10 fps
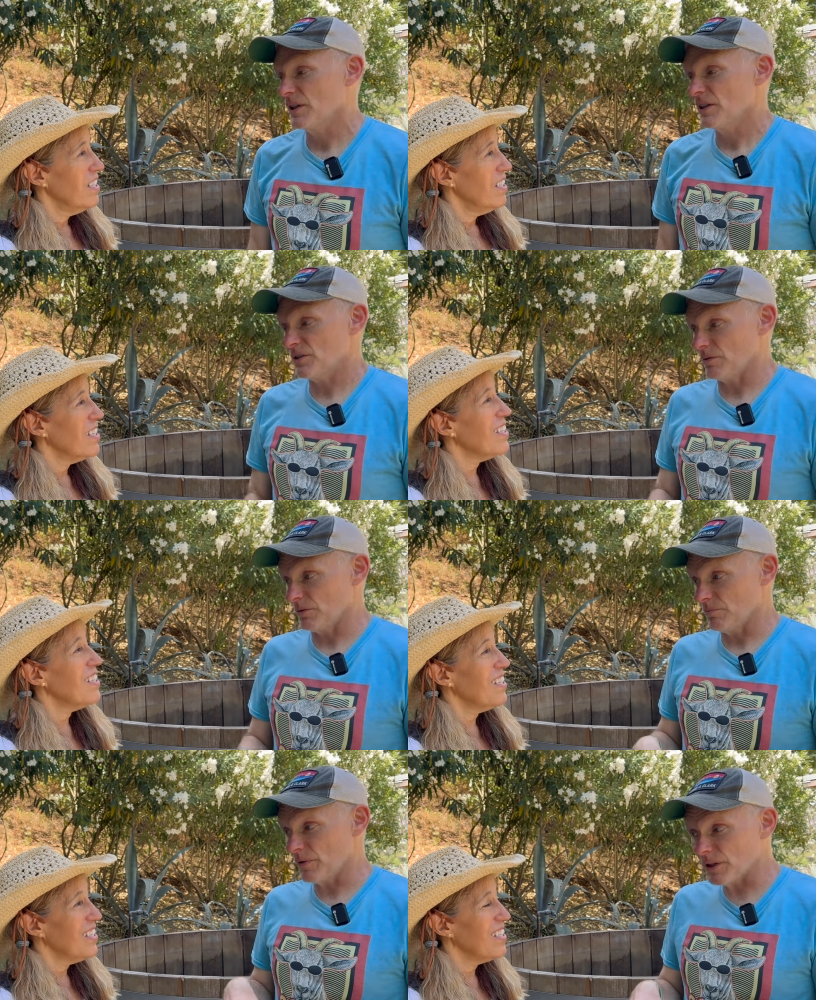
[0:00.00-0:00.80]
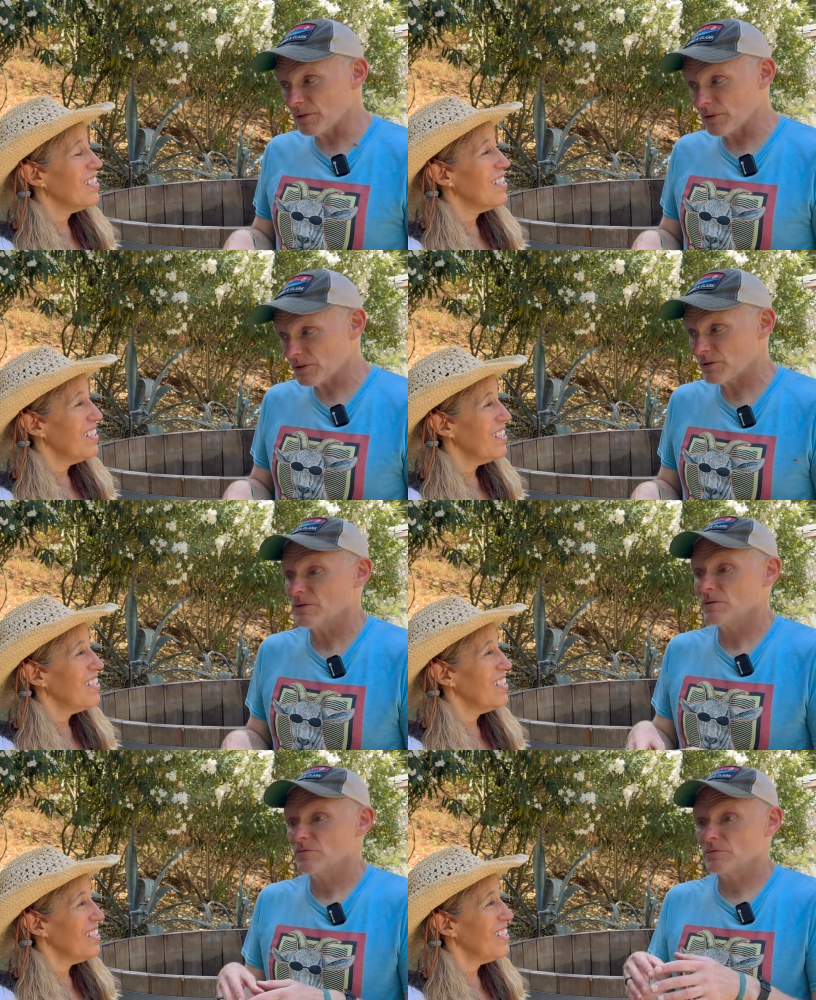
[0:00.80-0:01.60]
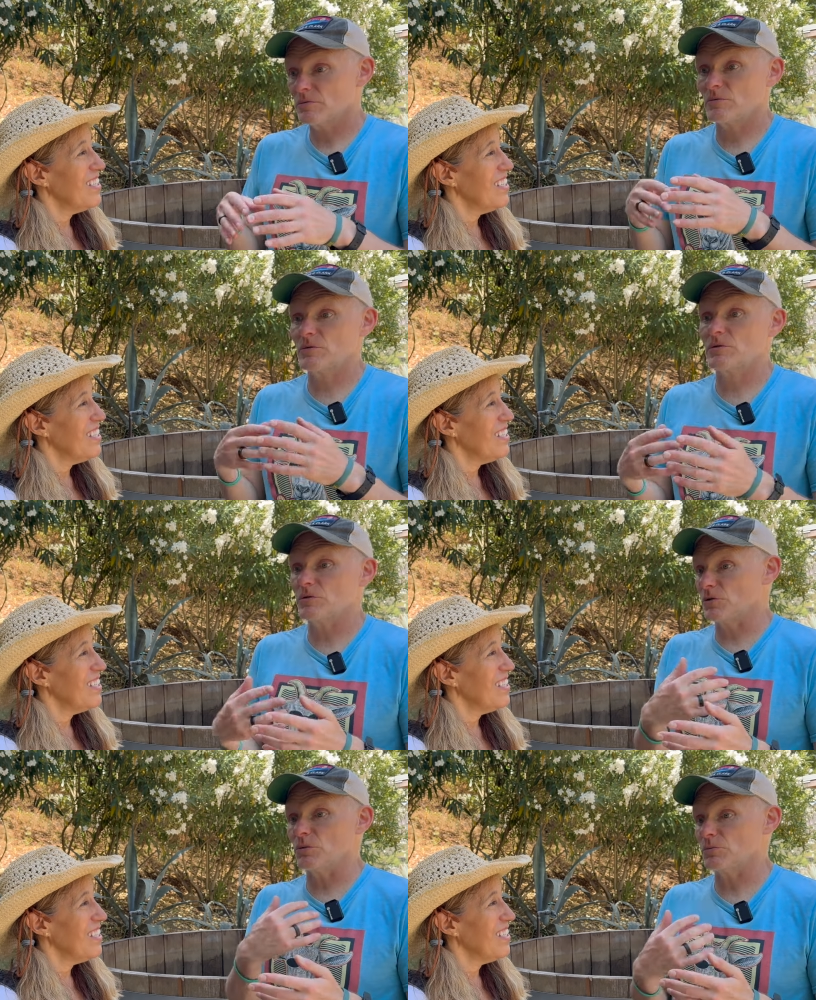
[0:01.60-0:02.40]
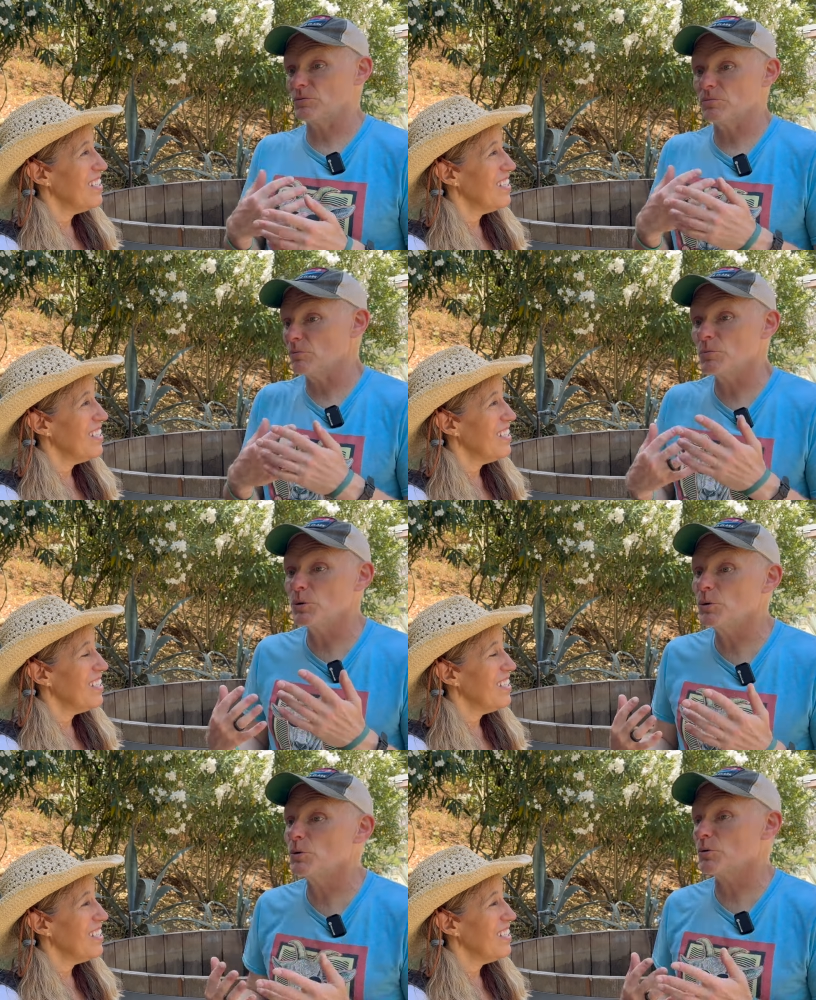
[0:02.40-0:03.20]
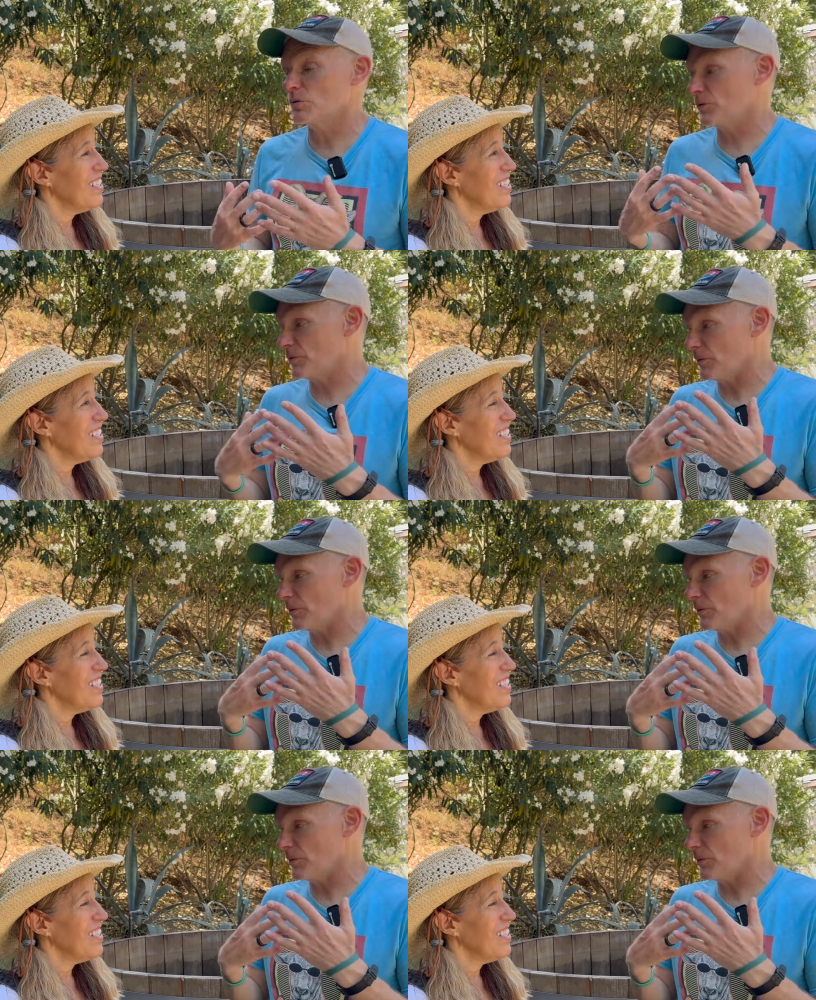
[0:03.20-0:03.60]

Speaker 1: So many of us don't move